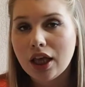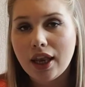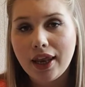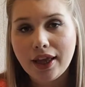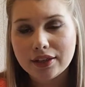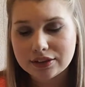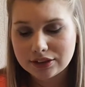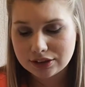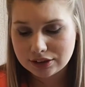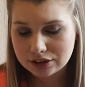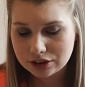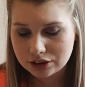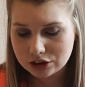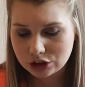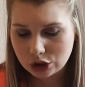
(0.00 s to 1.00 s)

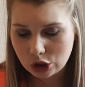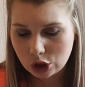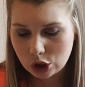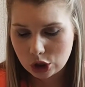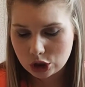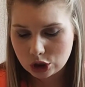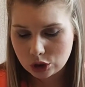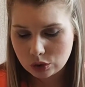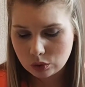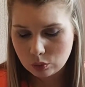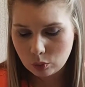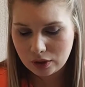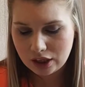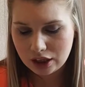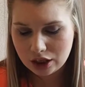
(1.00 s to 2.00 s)
Let's start
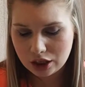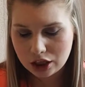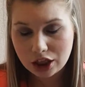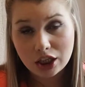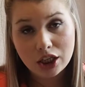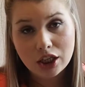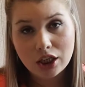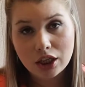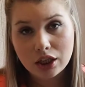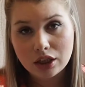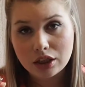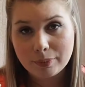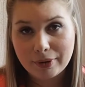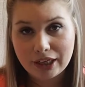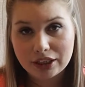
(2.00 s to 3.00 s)
with
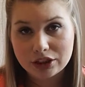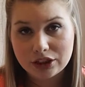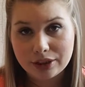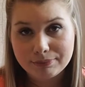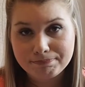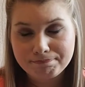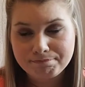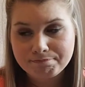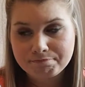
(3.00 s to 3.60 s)
the packaging.